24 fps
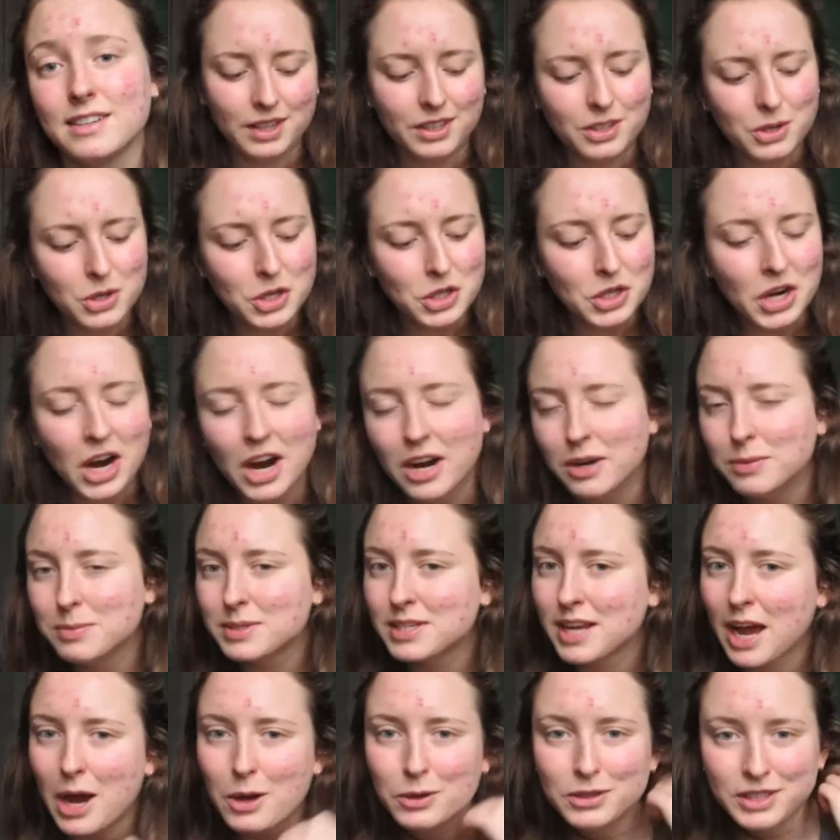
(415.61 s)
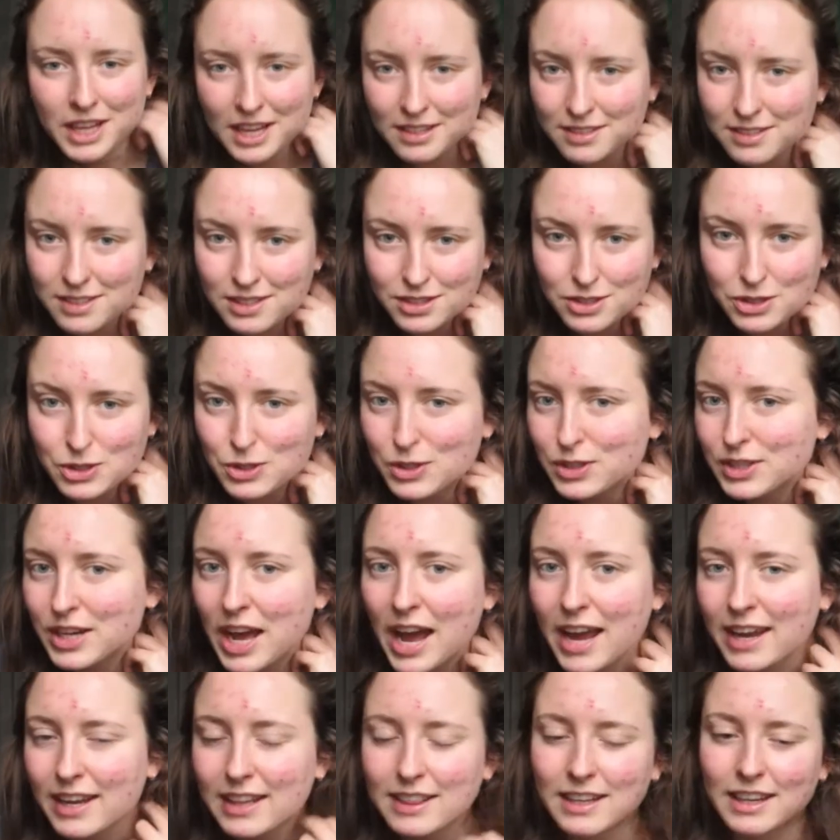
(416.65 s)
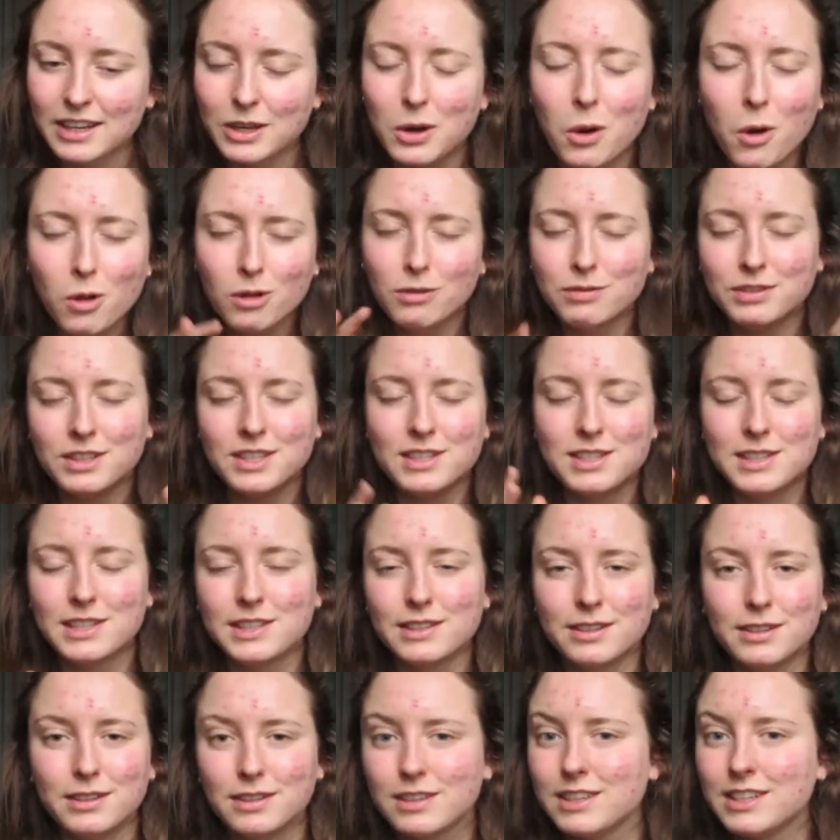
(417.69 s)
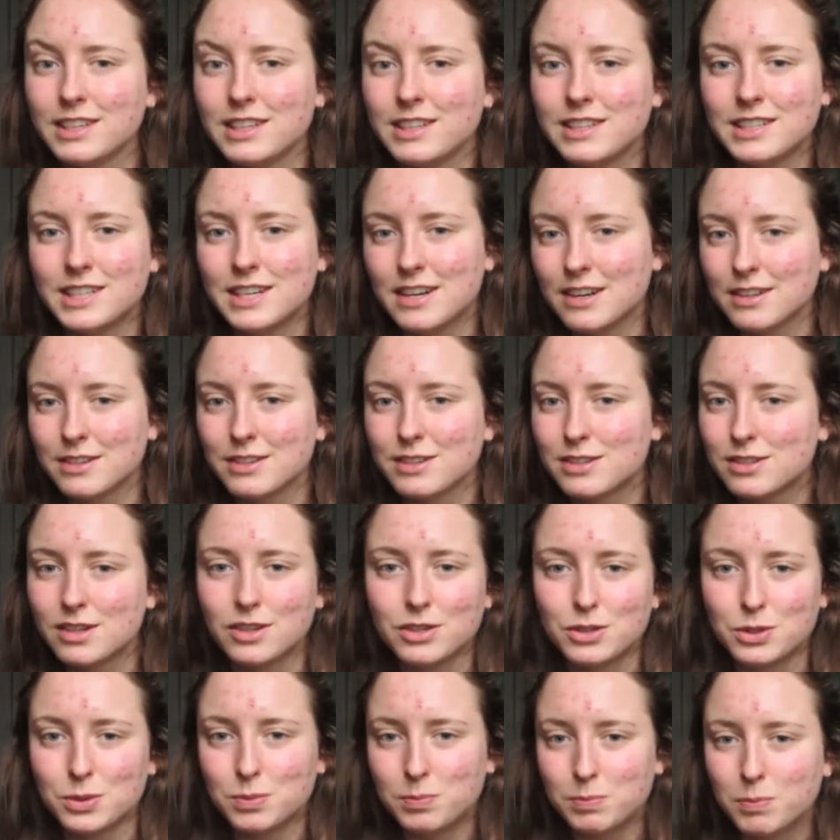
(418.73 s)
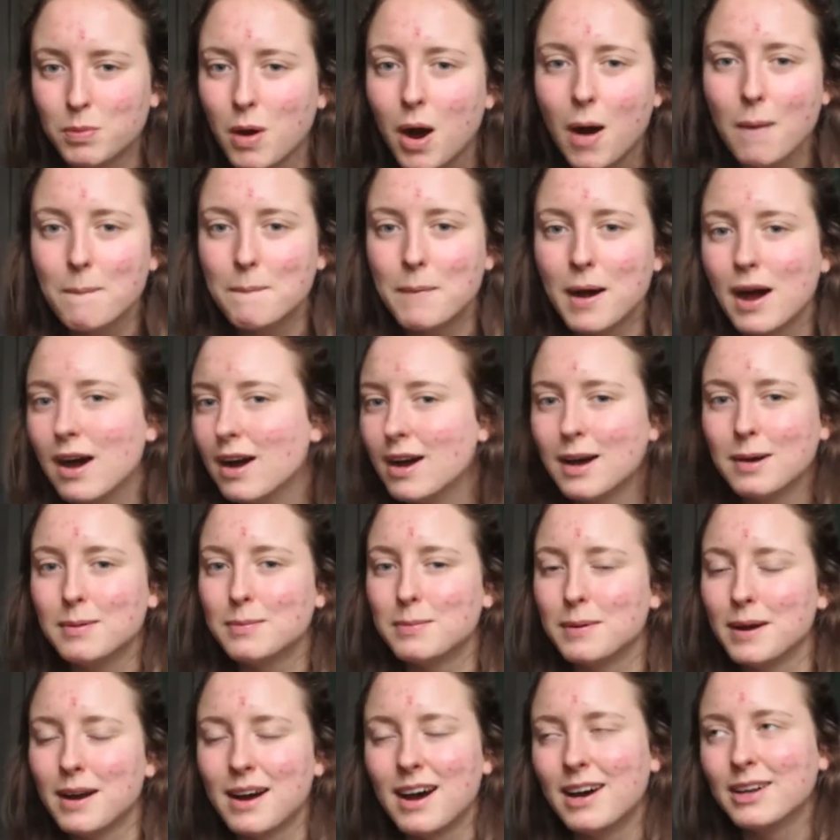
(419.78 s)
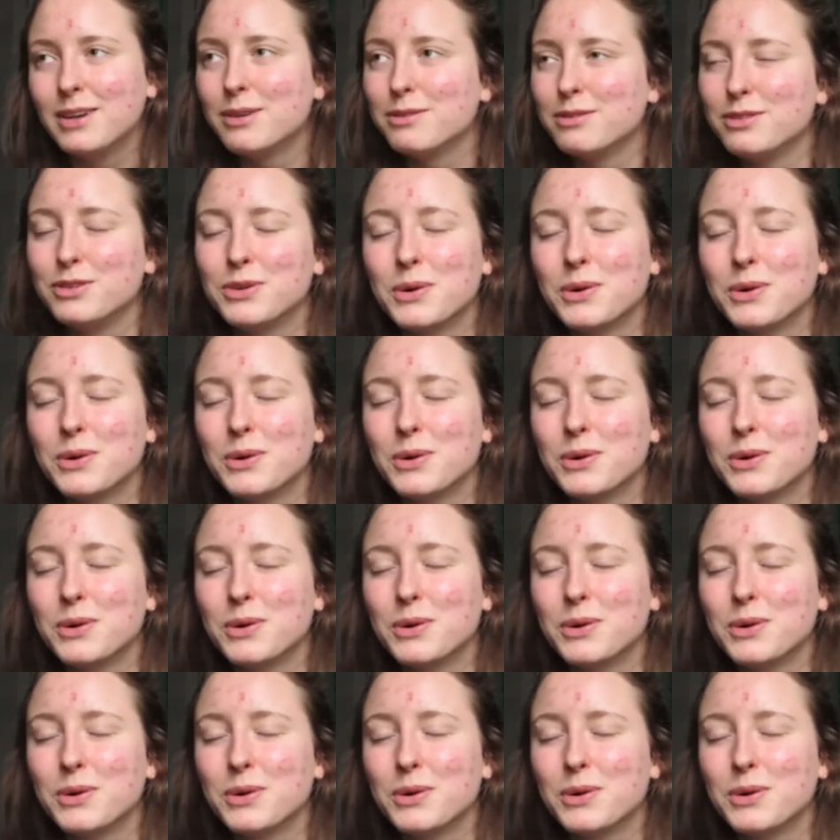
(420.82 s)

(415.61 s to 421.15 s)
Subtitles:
in your arms, how tense is your neck, like all of these little details start to pop up out of